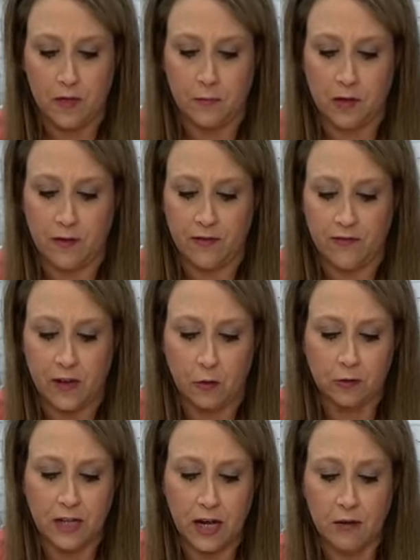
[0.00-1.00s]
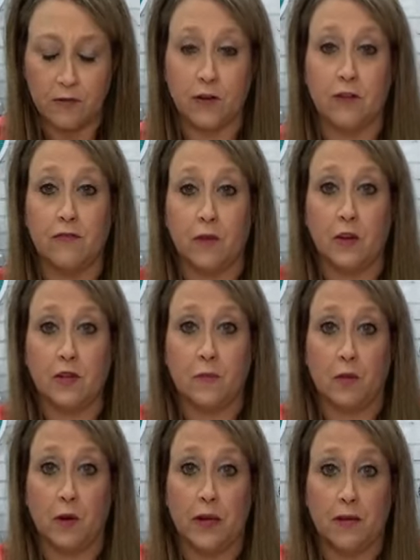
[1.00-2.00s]
I'm gonna fold it over for his
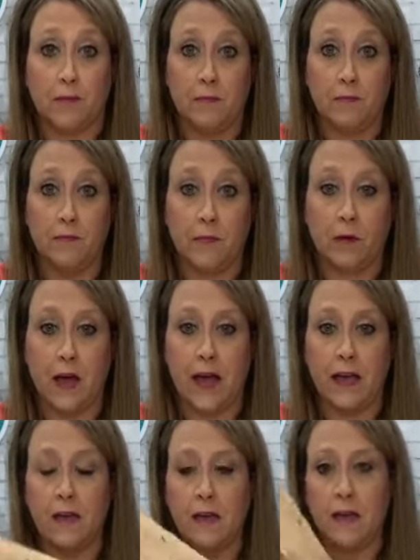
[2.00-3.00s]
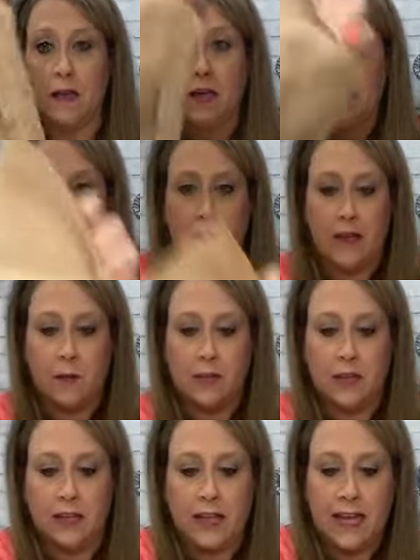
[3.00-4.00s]
brim, okay? And then I'm
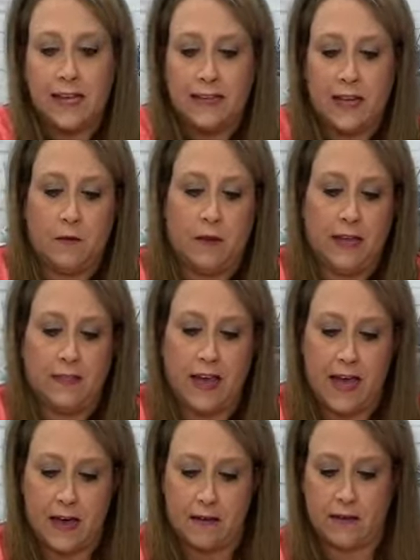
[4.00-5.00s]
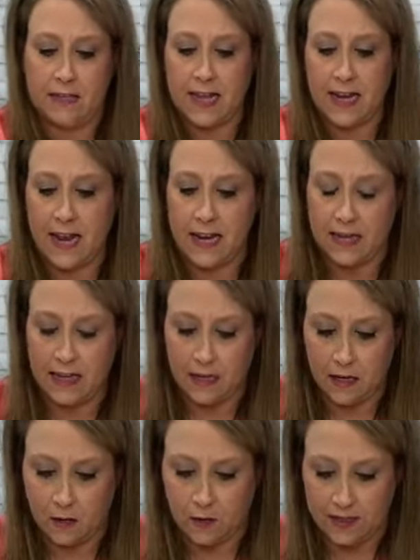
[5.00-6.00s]
gonna lay it down like that because I gotta get
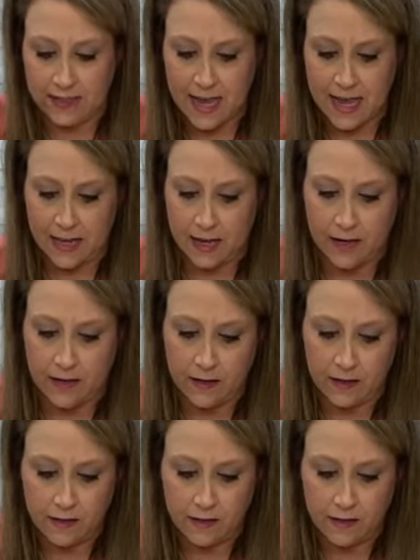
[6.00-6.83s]
it on his head.